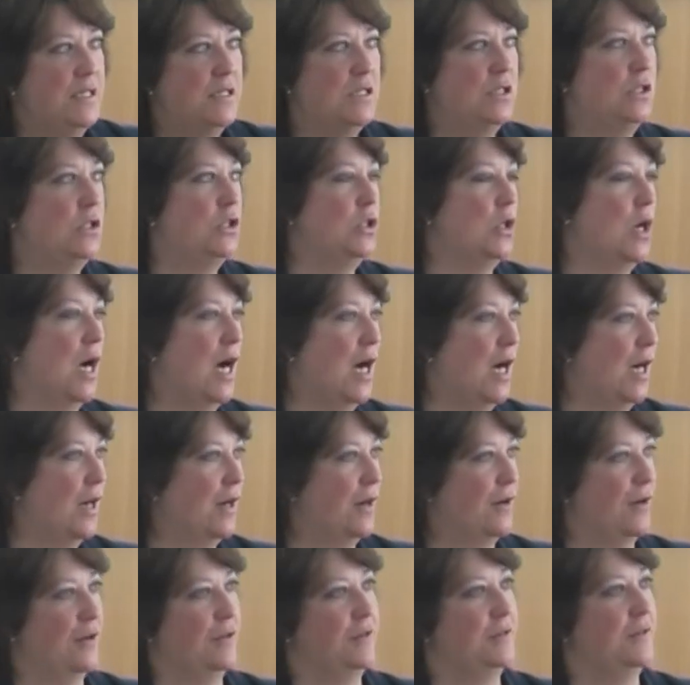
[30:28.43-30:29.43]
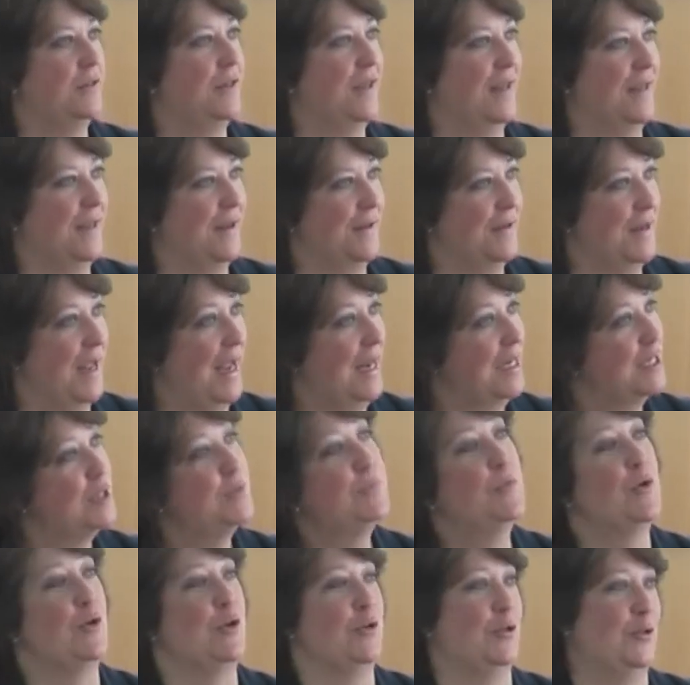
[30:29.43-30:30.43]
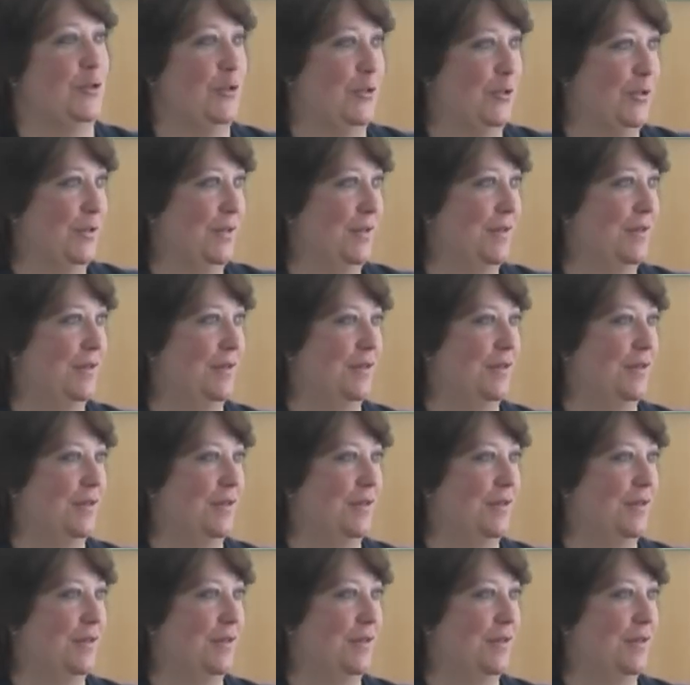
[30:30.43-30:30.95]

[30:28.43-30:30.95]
to hire experts?